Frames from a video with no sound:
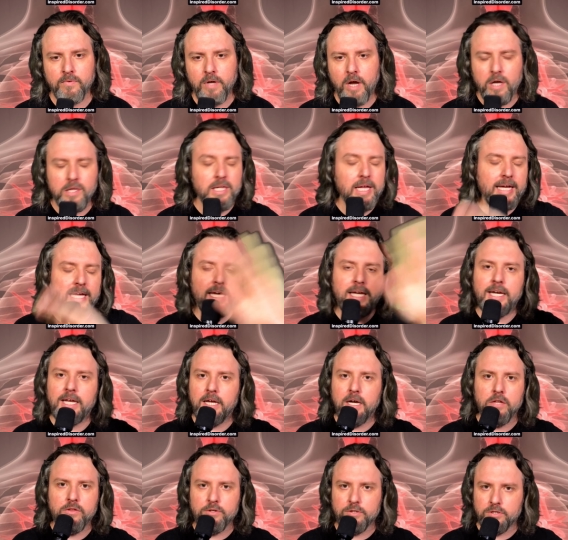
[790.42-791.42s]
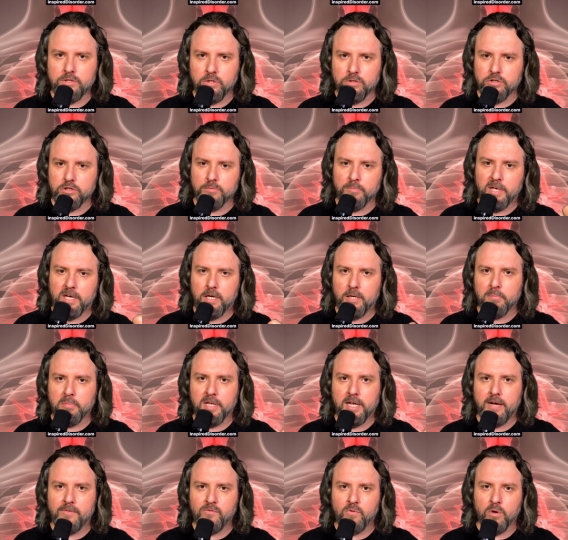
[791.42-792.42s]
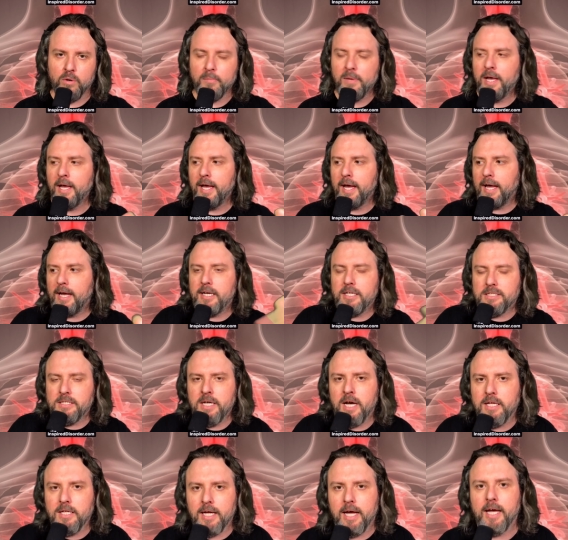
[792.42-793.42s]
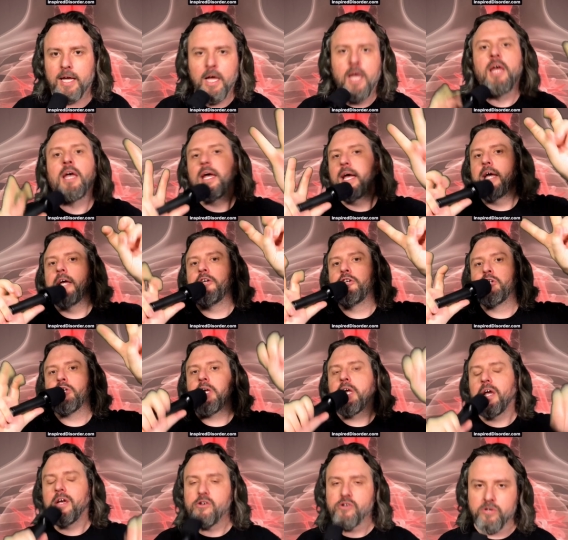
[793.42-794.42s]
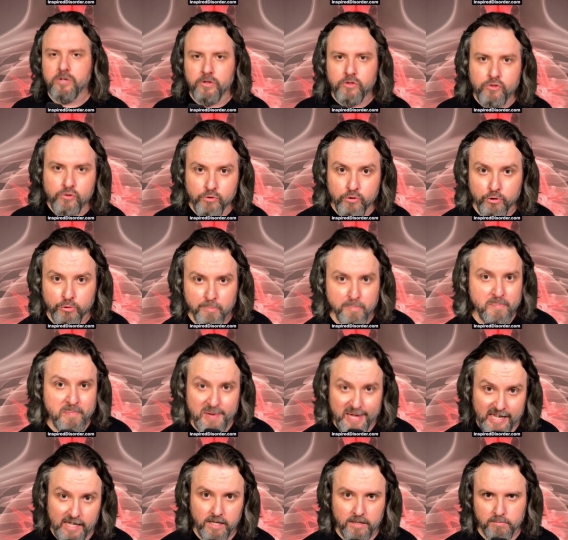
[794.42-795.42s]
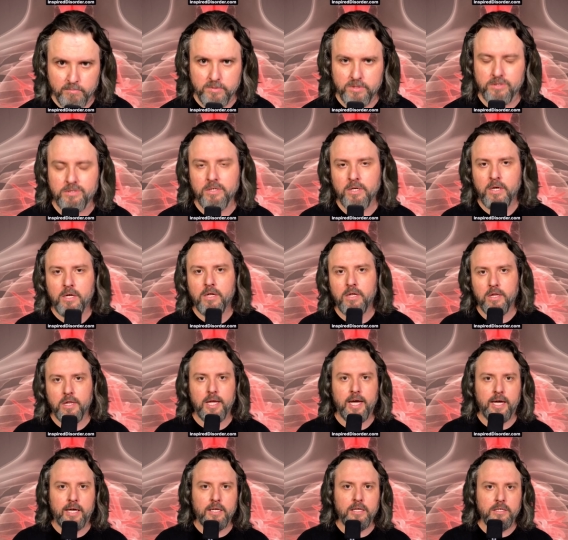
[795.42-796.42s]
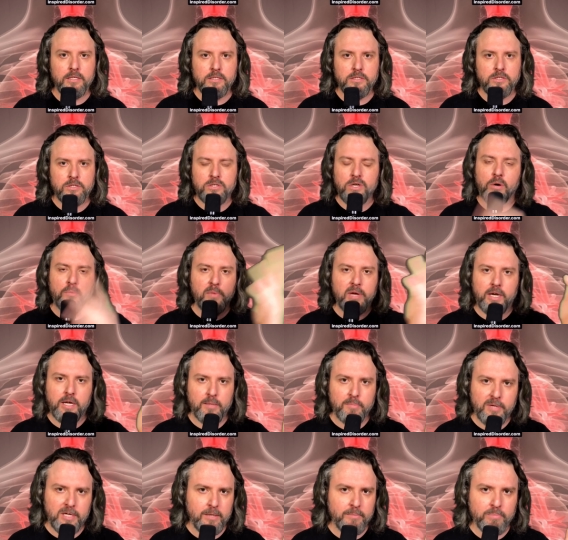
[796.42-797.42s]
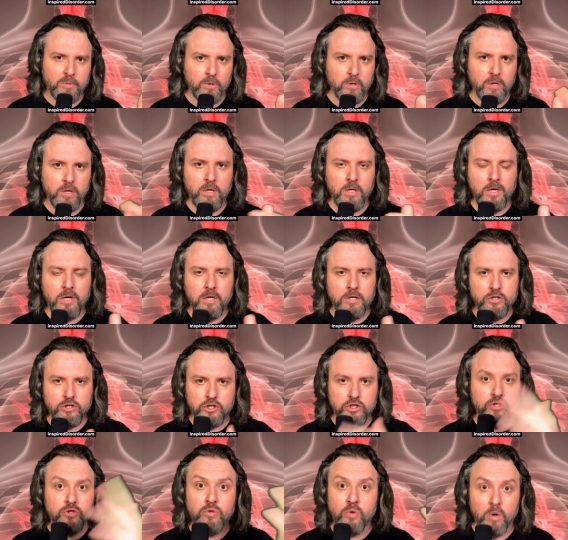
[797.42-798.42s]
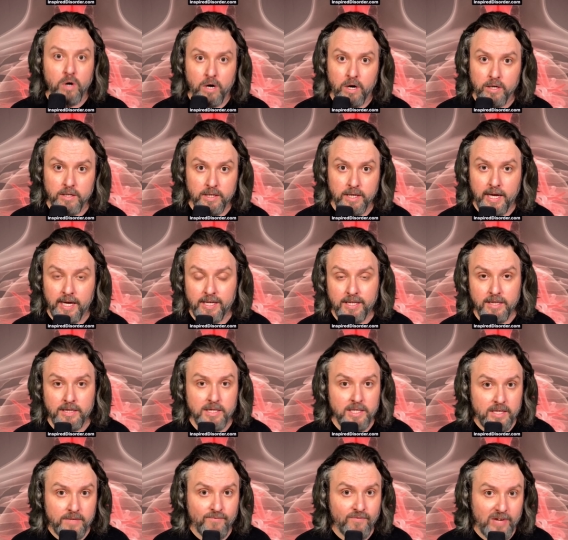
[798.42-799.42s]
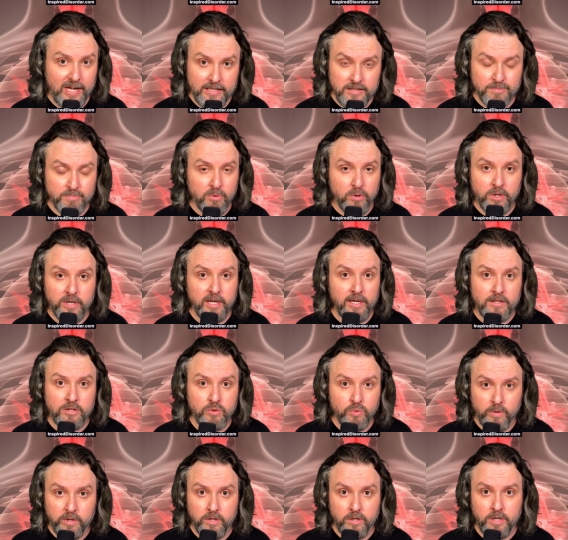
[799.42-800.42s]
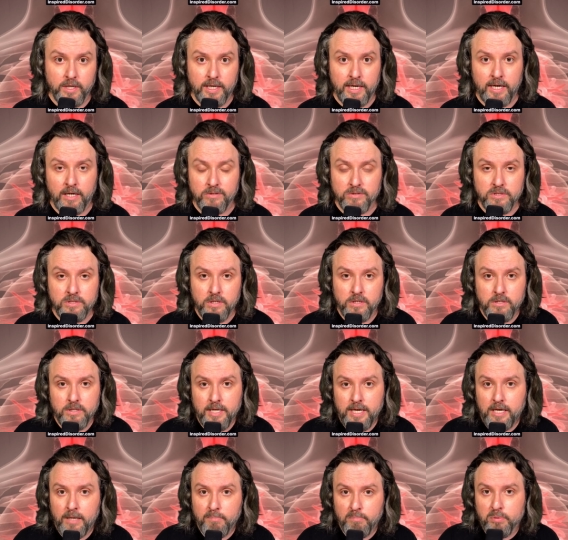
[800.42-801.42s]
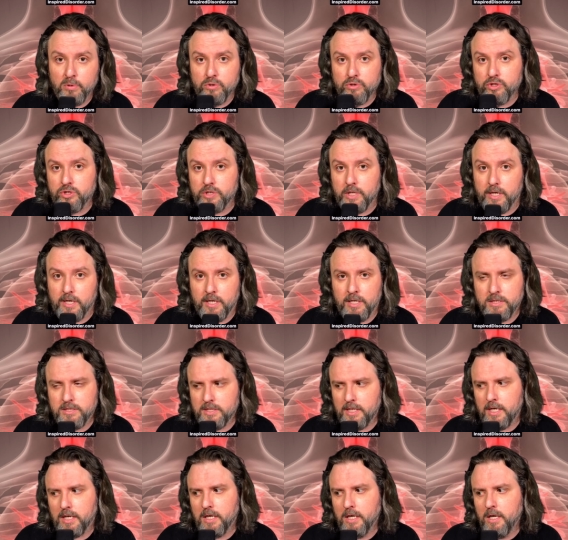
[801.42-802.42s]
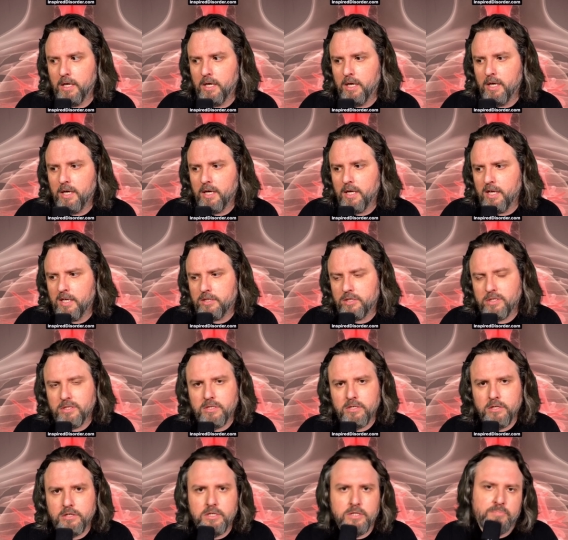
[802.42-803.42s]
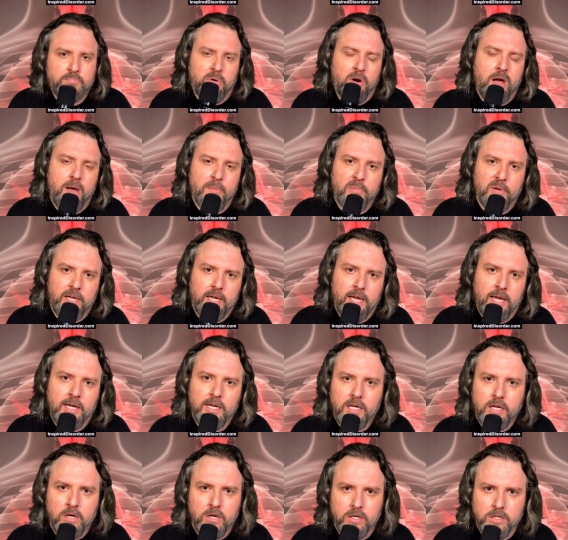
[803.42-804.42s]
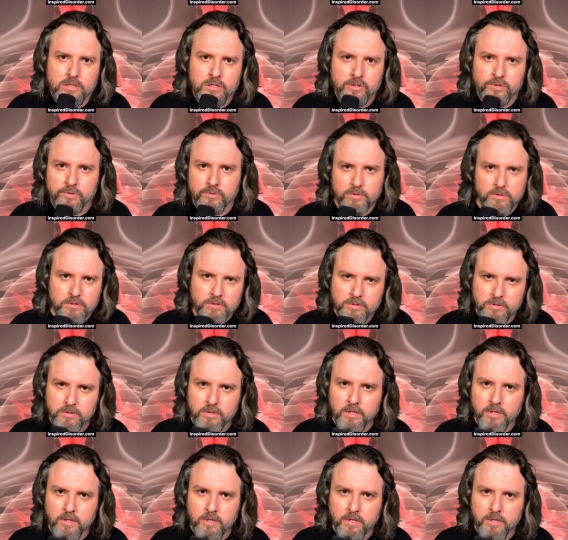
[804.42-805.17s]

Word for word: Unlike any other social media platform. And it's not like education through memes like so many people do on like the Facebook and Twitter accounts that are like bullshit. It's like, it's they're just propaganda cartoons.